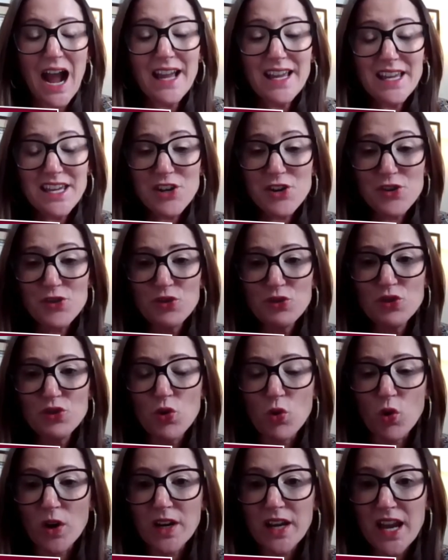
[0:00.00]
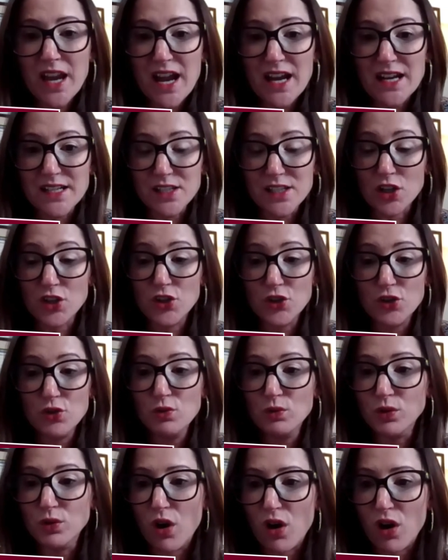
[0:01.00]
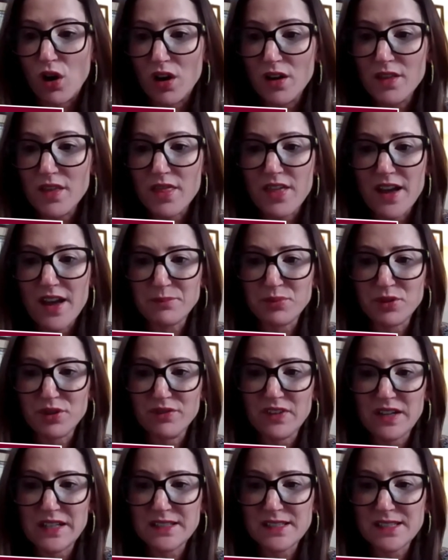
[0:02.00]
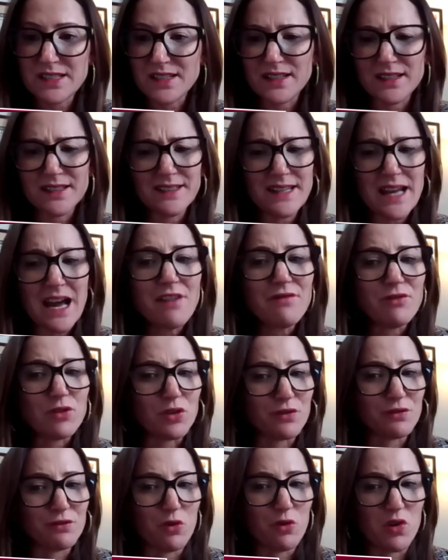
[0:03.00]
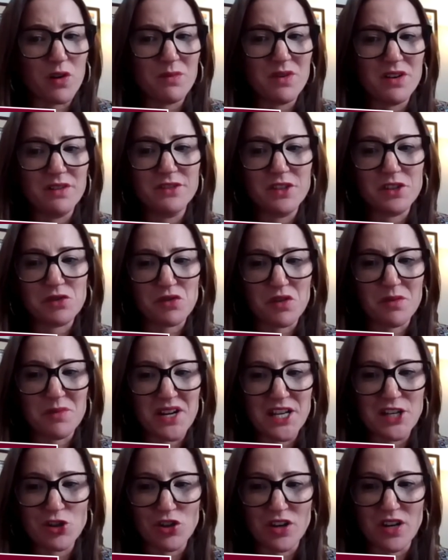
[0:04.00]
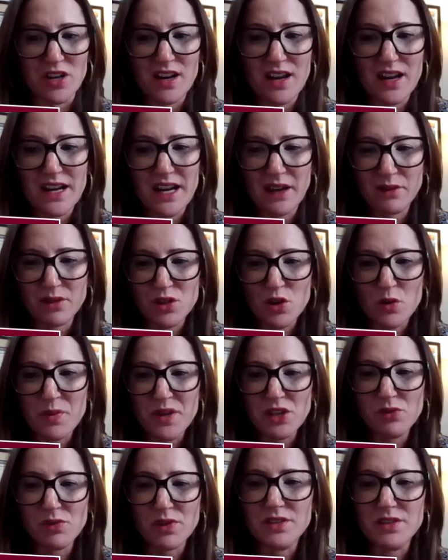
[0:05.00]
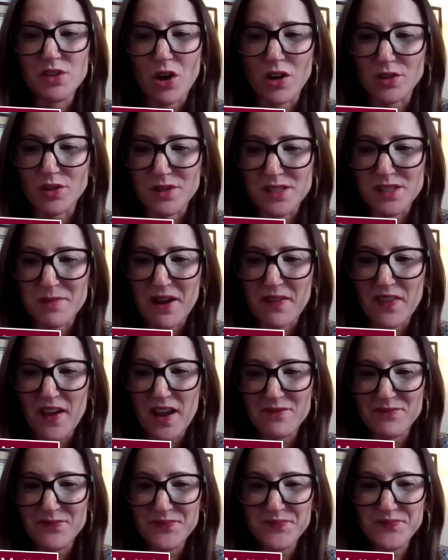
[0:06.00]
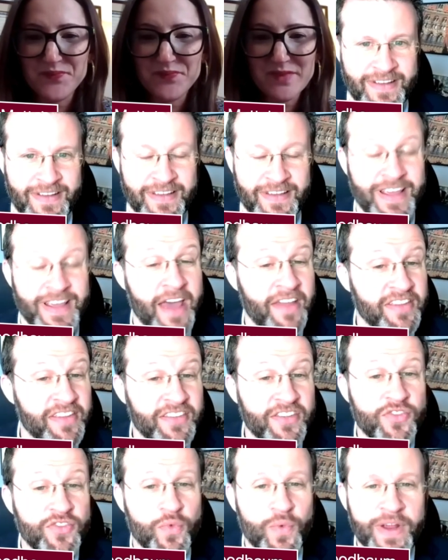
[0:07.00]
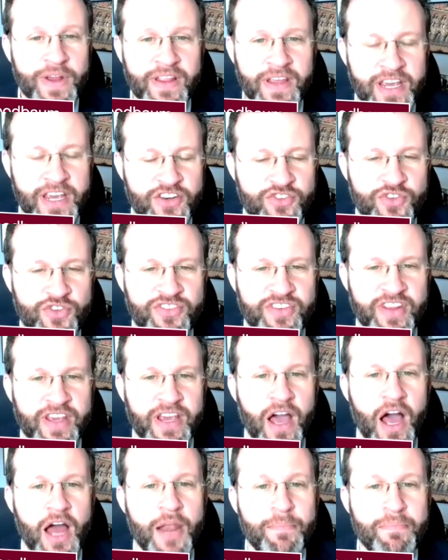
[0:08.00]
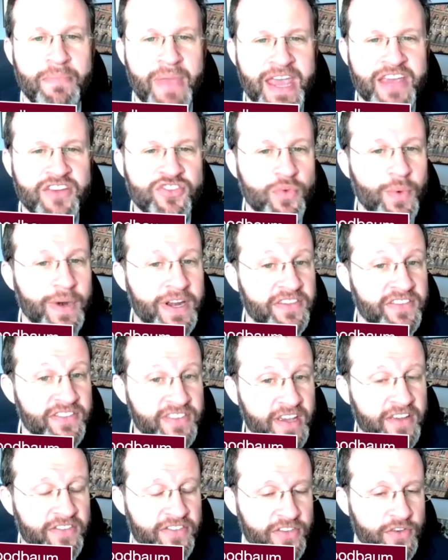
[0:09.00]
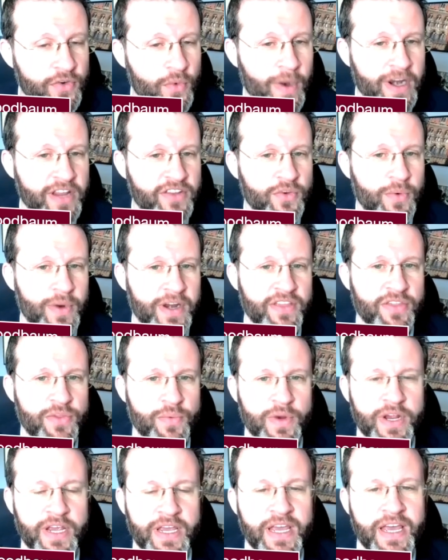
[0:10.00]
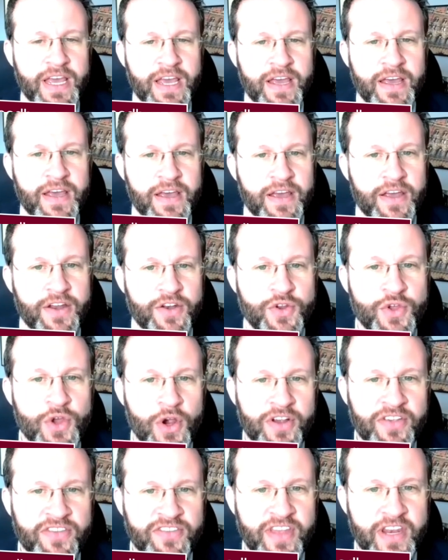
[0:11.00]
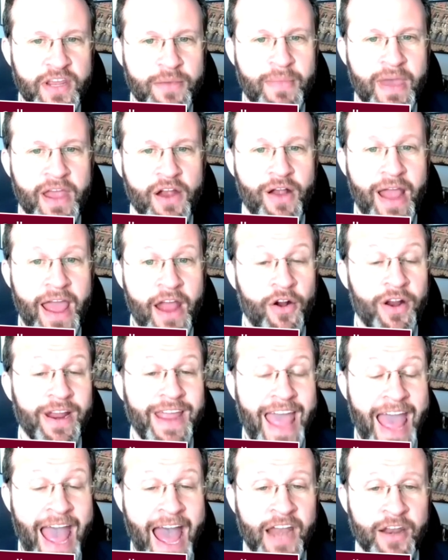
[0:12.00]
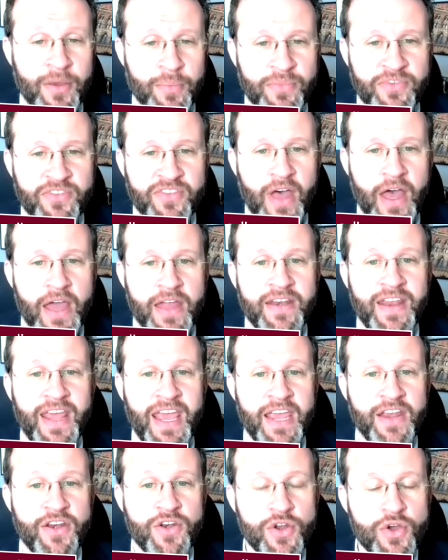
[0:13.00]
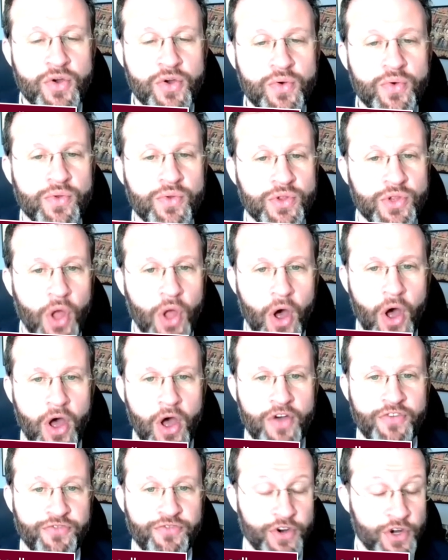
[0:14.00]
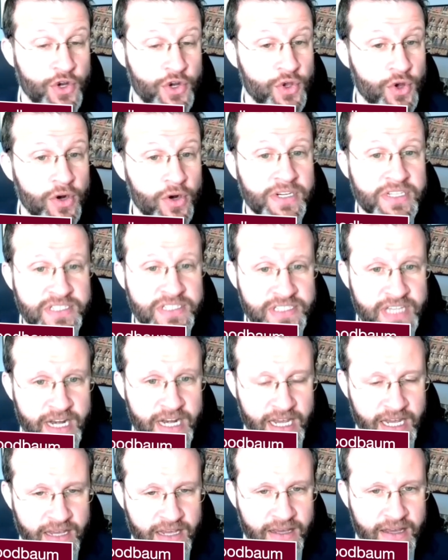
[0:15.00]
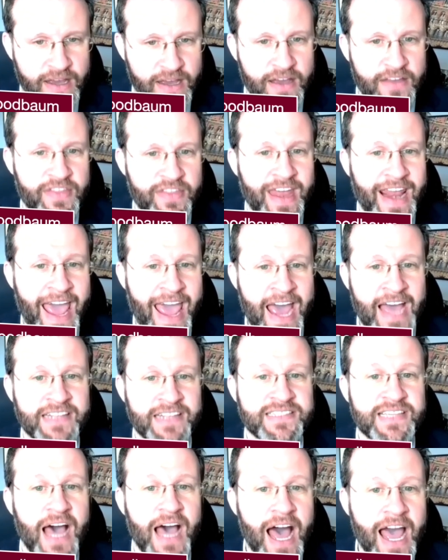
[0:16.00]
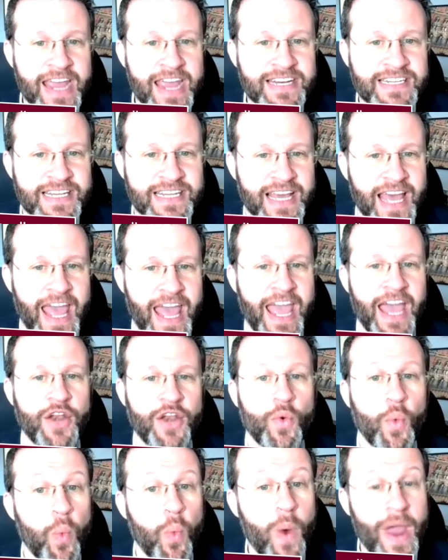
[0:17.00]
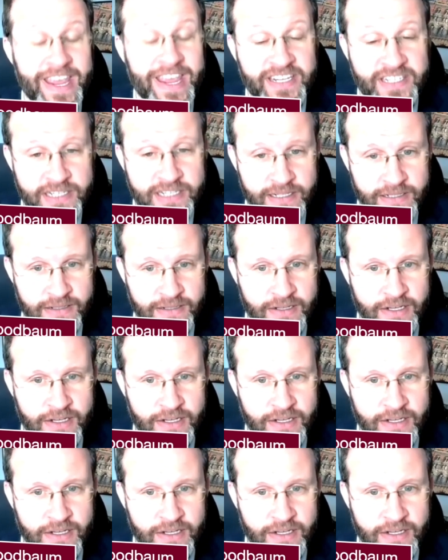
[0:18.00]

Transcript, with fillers: I hear New York has a new law that prevents a novel form of discrimination, and I was hoping you could talk to us about that. Yeah, this is really interesting. On May 26th, 2023, New York City Mayor Eric Adams signed a new law for New York City that adds height and weight